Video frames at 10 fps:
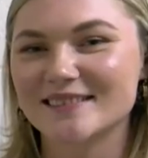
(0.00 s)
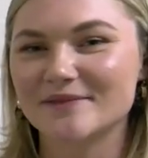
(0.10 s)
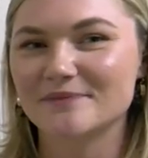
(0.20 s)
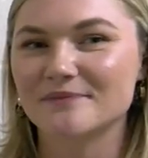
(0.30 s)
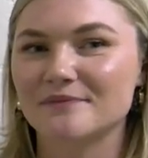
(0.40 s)

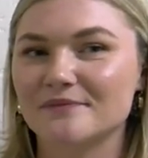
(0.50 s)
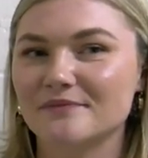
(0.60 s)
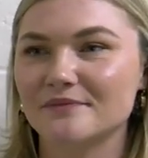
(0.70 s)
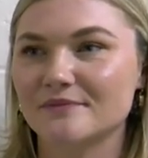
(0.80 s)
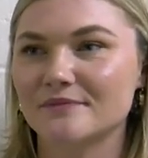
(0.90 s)

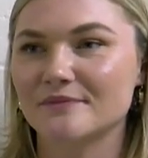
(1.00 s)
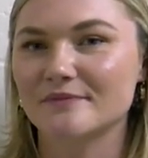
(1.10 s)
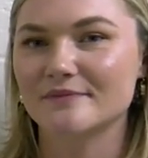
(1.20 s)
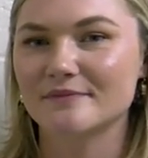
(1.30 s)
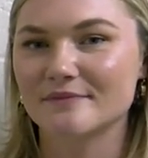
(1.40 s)

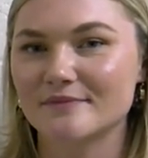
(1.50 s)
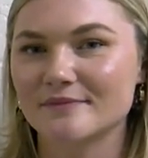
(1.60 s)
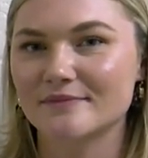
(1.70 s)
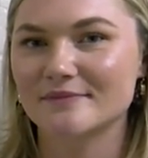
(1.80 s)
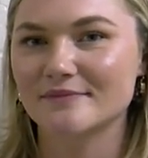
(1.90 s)

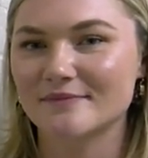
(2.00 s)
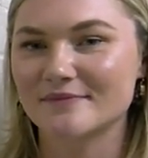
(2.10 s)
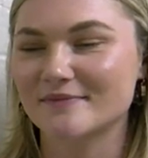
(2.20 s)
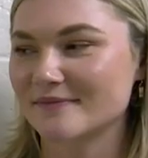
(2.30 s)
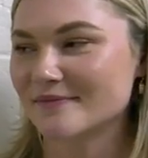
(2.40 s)

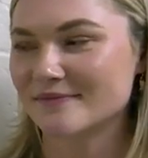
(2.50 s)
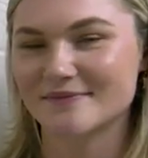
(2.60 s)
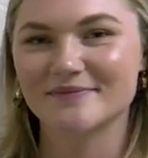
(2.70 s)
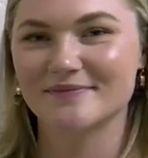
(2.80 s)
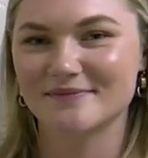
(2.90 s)

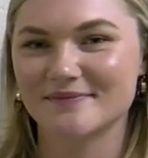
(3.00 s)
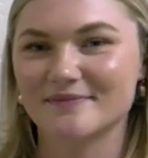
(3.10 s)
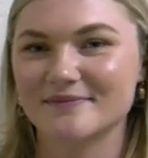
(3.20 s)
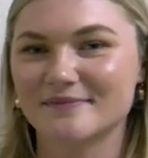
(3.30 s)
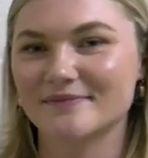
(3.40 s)

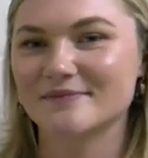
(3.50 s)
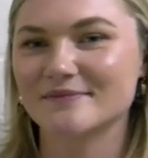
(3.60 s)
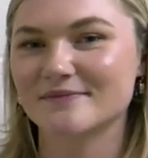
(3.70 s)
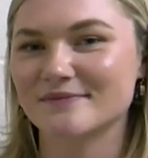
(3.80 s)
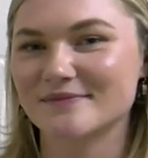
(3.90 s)

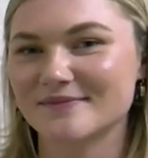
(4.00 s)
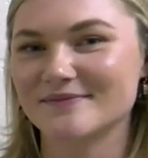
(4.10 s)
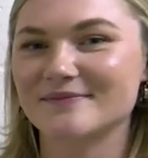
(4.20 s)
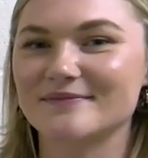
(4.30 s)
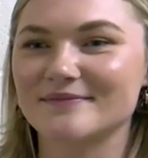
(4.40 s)
This person isn't speaking.